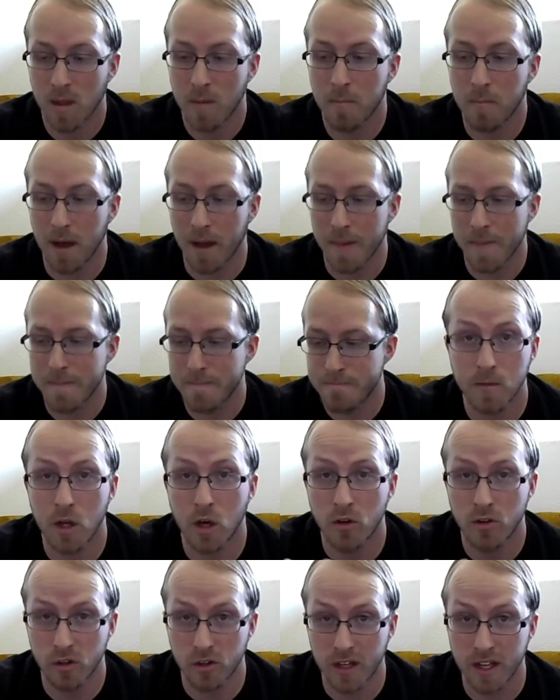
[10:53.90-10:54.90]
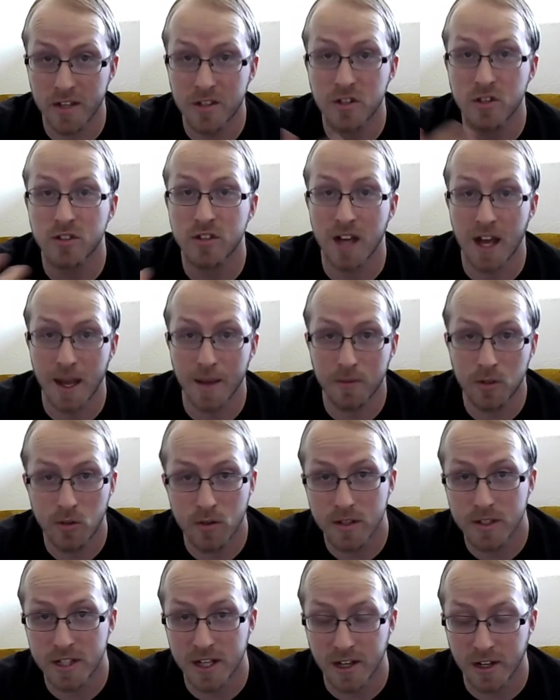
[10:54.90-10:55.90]
but go donate your time to a
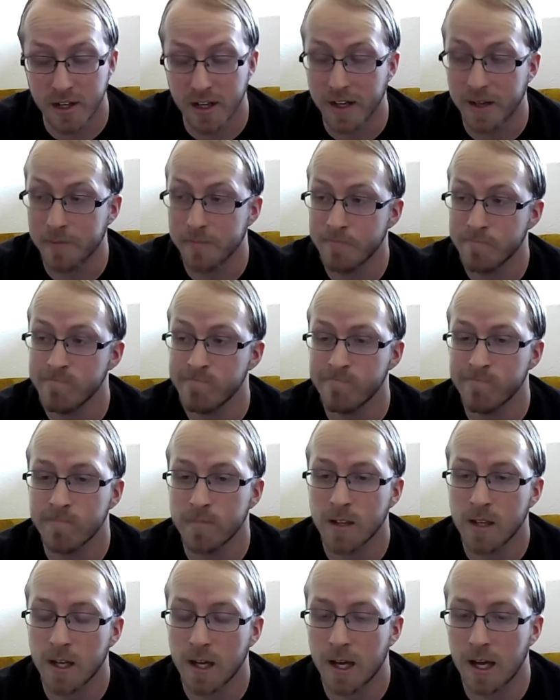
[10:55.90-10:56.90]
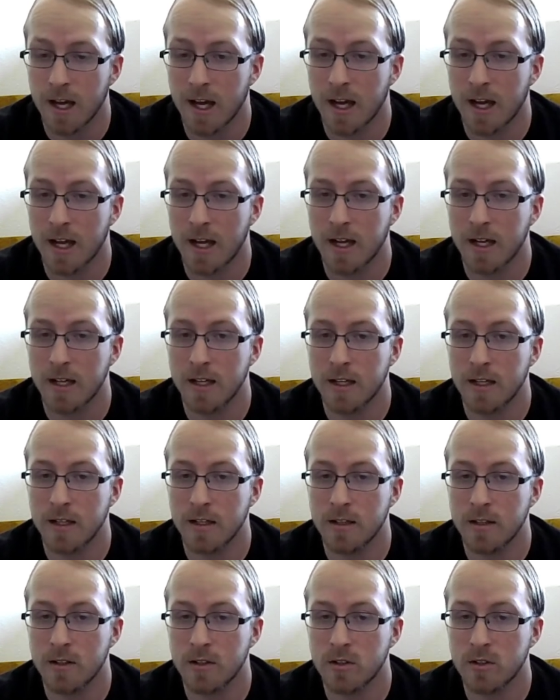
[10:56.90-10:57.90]
charity. See how
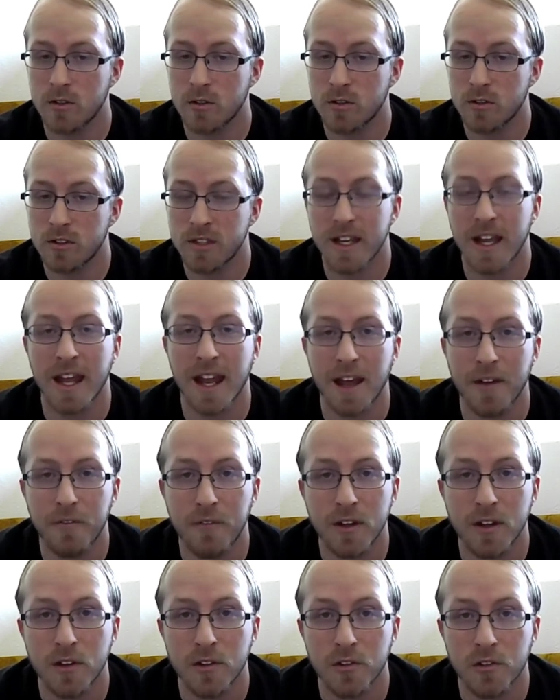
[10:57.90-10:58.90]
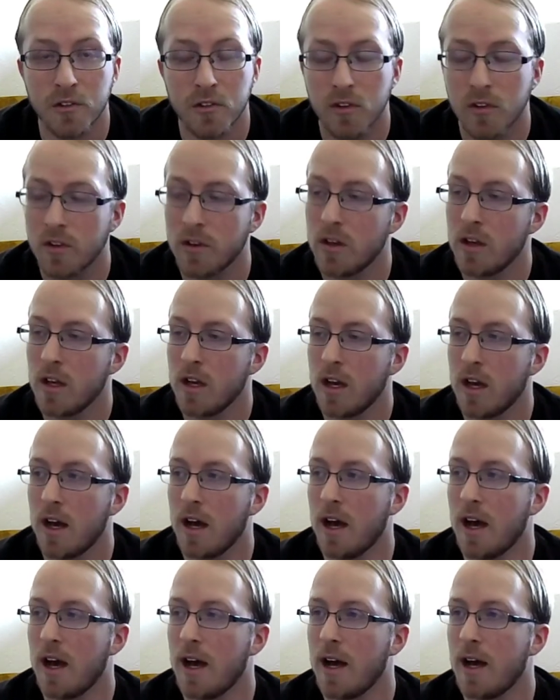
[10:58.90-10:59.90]
that feels.
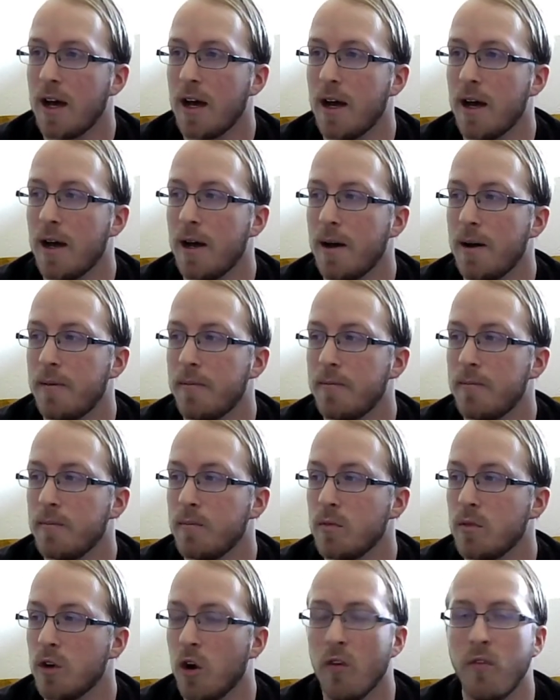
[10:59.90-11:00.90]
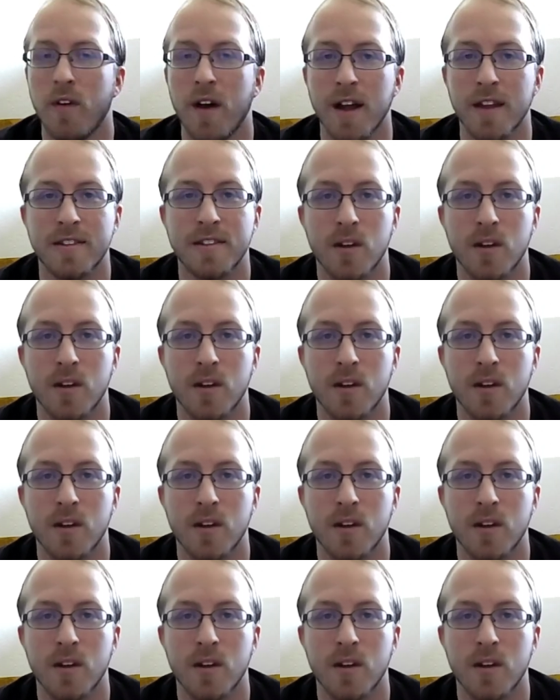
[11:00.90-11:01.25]
Go find